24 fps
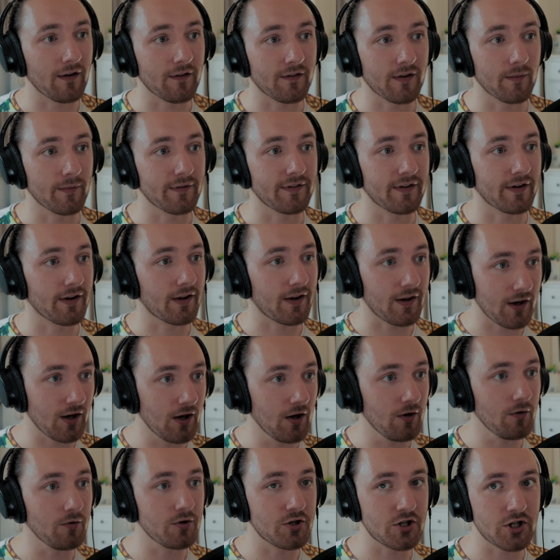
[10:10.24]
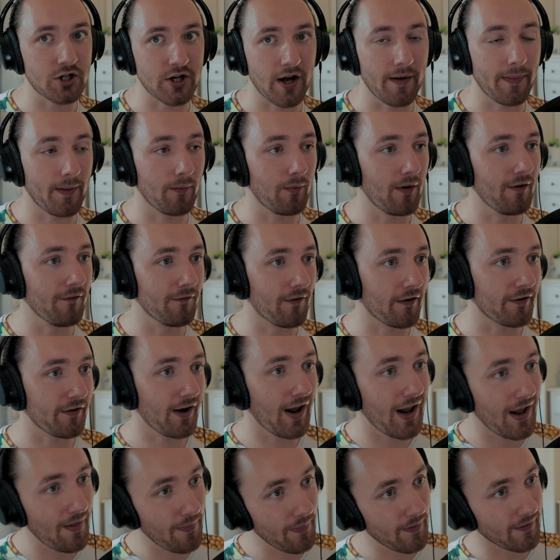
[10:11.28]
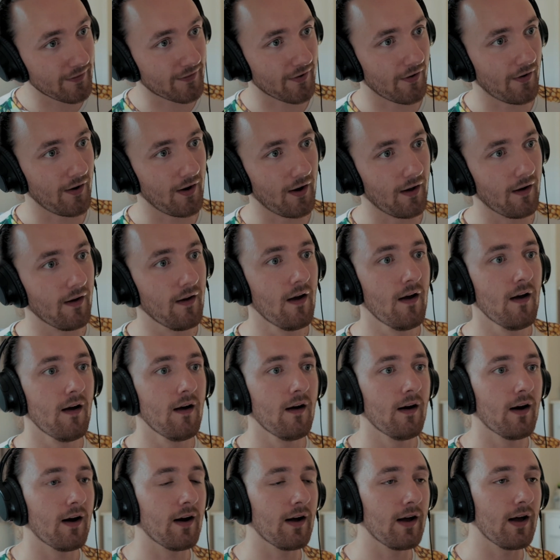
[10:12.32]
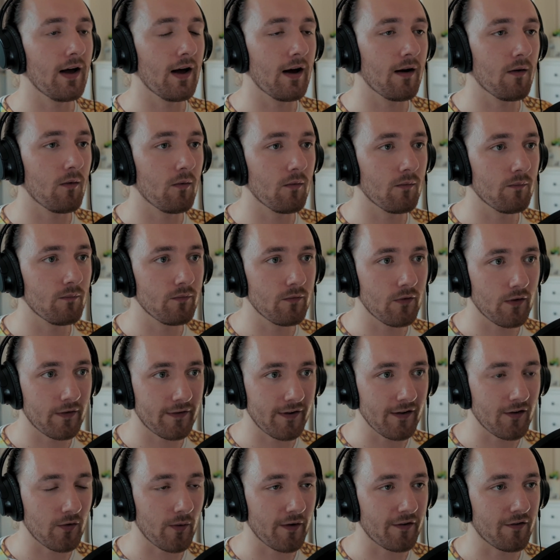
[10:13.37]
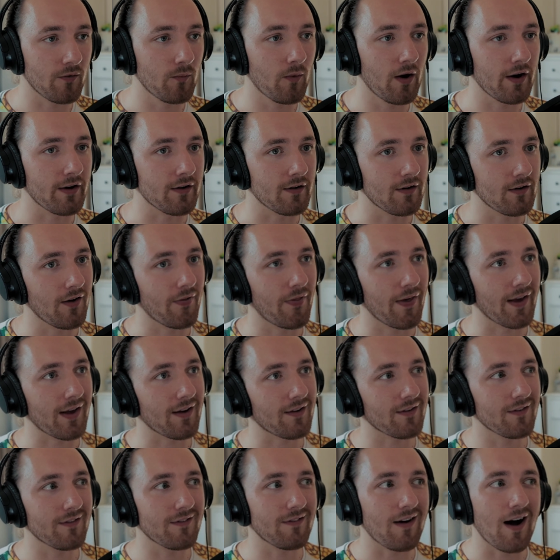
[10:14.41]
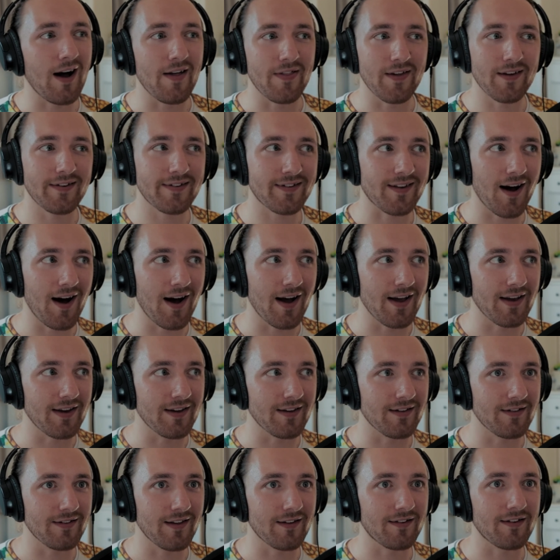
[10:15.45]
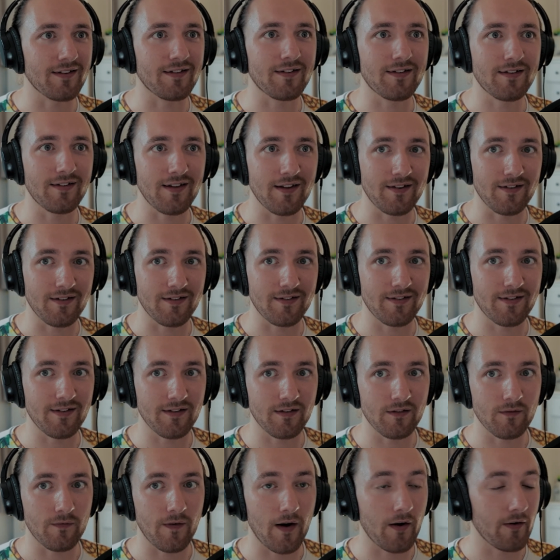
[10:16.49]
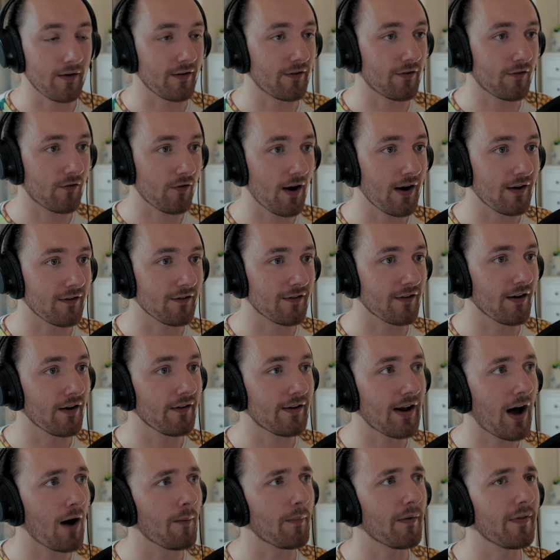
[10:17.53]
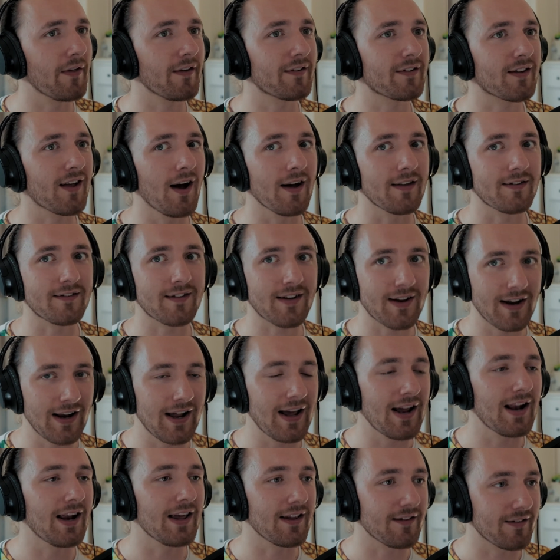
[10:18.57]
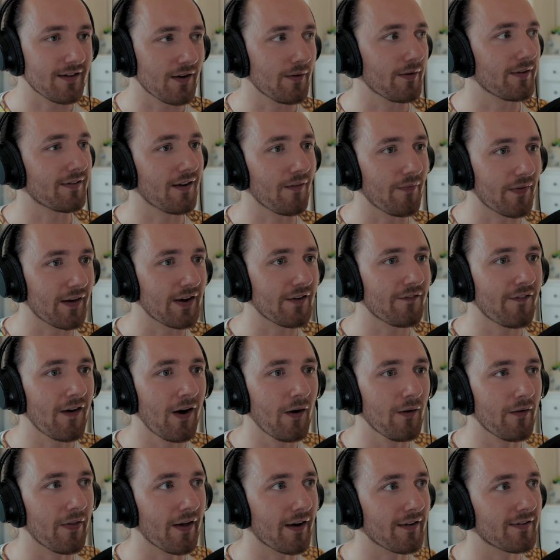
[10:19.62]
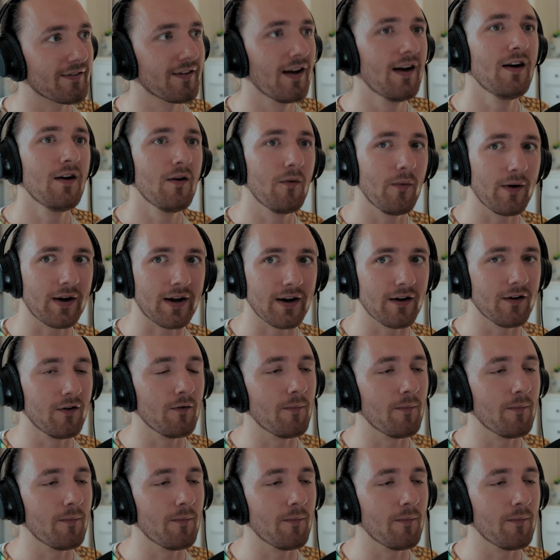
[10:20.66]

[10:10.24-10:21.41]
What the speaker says: someone's done a huge shit that won't flush in the toilet. Situation one, you think, right, this guy, this is very strange, no doubt, but this guy's clearly doing something to fuck with us. We could all